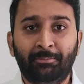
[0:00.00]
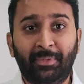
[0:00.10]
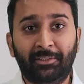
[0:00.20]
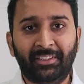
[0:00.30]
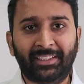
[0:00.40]

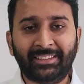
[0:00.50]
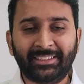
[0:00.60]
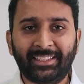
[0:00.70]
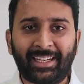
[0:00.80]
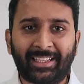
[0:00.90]
But with
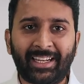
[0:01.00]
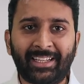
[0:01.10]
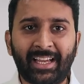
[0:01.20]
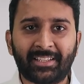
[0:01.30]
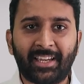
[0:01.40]
Aditi Tracking
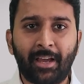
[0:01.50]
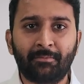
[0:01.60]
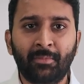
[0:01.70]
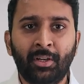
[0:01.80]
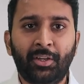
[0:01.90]
dash
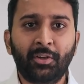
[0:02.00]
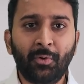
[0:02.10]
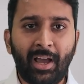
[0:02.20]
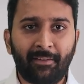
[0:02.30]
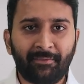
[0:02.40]
cam, you
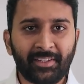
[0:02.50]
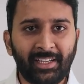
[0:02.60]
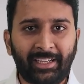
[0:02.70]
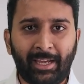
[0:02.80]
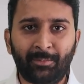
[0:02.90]
have
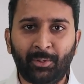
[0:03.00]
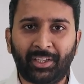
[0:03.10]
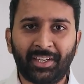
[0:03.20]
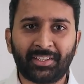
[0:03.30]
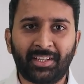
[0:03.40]
real-time
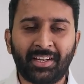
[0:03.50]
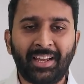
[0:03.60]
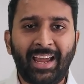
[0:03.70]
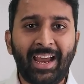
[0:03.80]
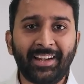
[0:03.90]
location
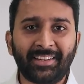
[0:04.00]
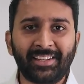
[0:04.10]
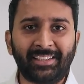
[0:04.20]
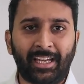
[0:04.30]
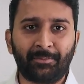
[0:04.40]
and
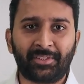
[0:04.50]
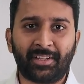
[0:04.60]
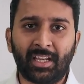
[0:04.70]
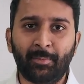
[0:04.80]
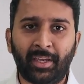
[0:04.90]
real-time
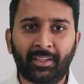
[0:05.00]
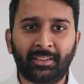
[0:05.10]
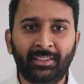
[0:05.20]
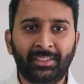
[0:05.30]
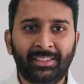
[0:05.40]
streaming.
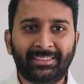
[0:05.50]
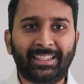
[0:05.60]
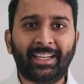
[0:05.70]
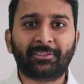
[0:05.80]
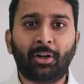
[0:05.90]

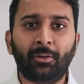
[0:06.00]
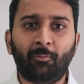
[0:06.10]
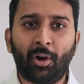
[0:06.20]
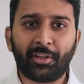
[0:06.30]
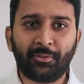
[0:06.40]
That is all
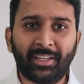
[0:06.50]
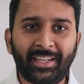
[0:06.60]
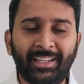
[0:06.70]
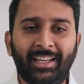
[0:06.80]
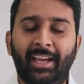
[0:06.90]
what you
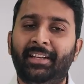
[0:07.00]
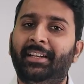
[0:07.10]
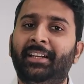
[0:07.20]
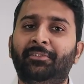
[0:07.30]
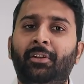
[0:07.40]
need and
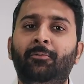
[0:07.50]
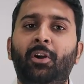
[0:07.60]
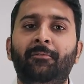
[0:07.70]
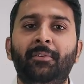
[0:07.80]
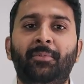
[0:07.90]
that is all
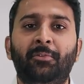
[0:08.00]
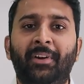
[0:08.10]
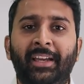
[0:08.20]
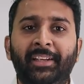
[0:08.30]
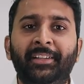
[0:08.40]
what we
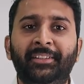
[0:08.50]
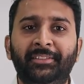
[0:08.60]
provide.